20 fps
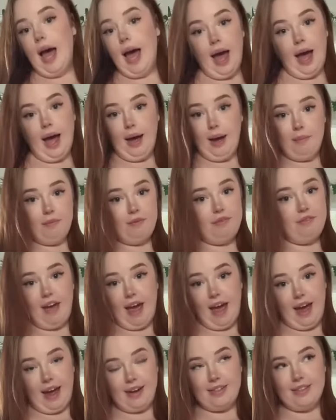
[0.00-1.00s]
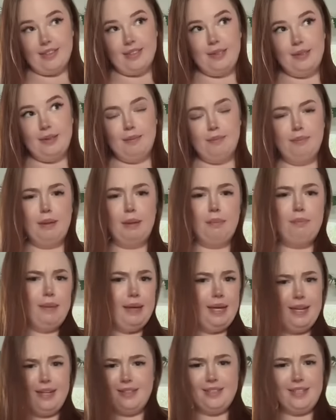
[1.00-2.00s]
I'm fat, but
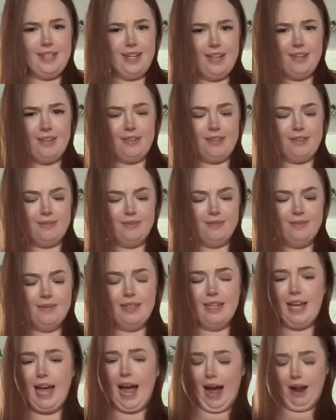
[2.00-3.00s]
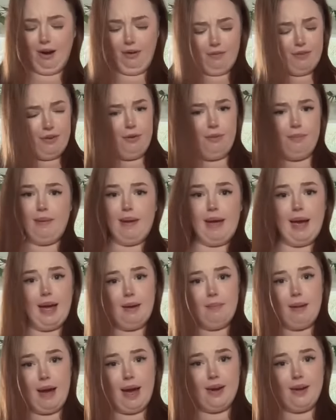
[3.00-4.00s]
big deal. I don't feel bad
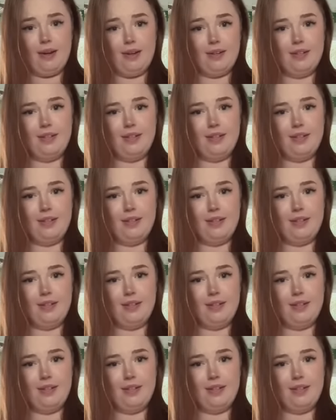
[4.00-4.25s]
about it.